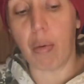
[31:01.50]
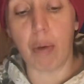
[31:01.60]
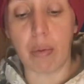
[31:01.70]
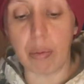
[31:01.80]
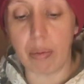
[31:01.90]
to
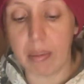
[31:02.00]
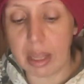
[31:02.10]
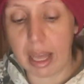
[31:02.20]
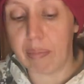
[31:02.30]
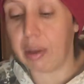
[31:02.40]
work with women
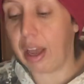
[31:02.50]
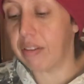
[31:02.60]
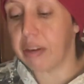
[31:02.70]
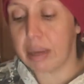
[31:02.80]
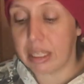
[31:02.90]
that have, have
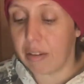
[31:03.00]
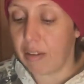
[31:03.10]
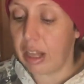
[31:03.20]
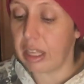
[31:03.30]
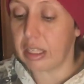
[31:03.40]
domestic
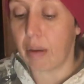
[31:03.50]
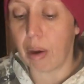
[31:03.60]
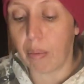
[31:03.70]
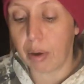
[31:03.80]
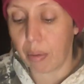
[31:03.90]
violence. I
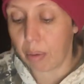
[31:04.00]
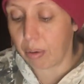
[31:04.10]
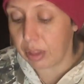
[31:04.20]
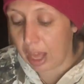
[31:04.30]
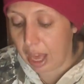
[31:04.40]
might want to work
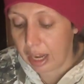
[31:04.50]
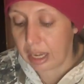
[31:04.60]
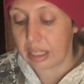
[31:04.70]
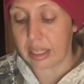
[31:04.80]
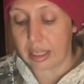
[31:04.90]
with
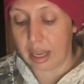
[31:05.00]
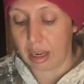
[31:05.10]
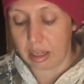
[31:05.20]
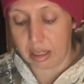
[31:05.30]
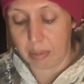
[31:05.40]
addicts. Does
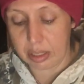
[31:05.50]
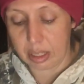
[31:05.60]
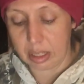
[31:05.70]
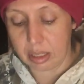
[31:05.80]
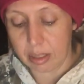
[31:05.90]
that does that make
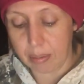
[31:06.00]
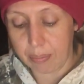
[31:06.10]
sense?